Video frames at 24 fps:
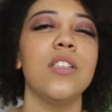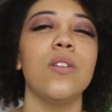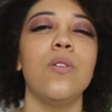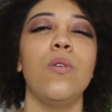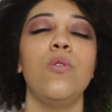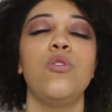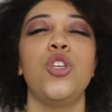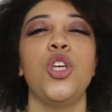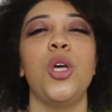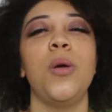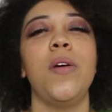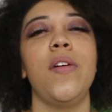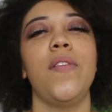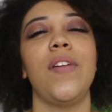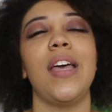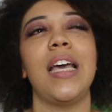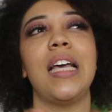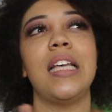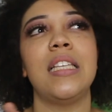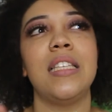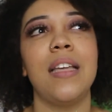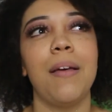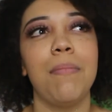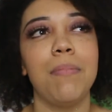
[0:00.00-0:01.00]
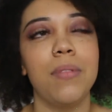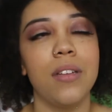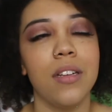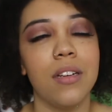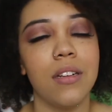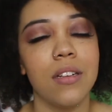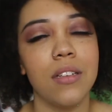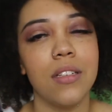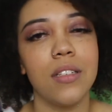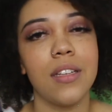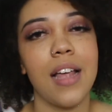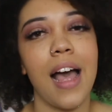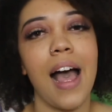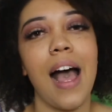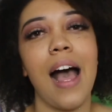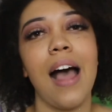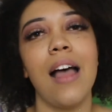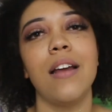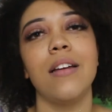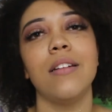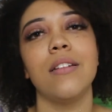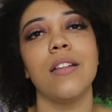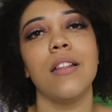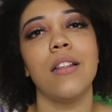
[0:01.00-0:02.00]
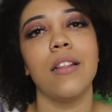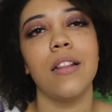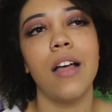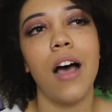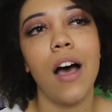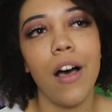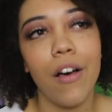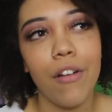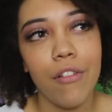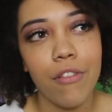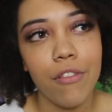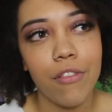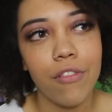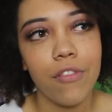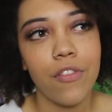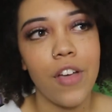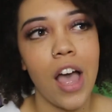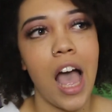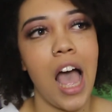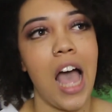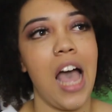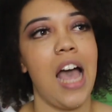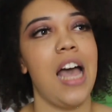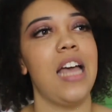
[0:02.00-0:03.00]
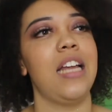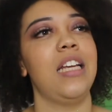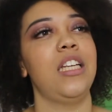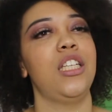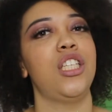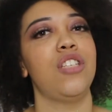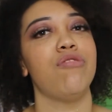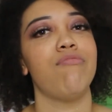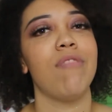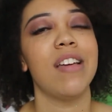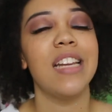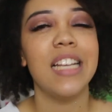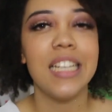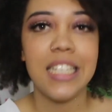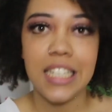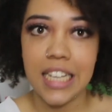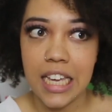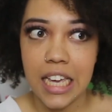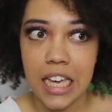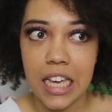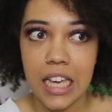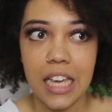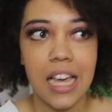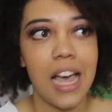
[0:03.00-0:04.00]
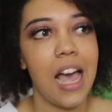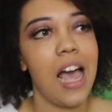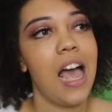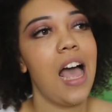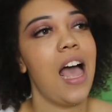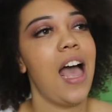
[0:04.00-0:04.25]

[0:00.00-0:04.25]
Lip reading: all to do with acceptance and love and serenity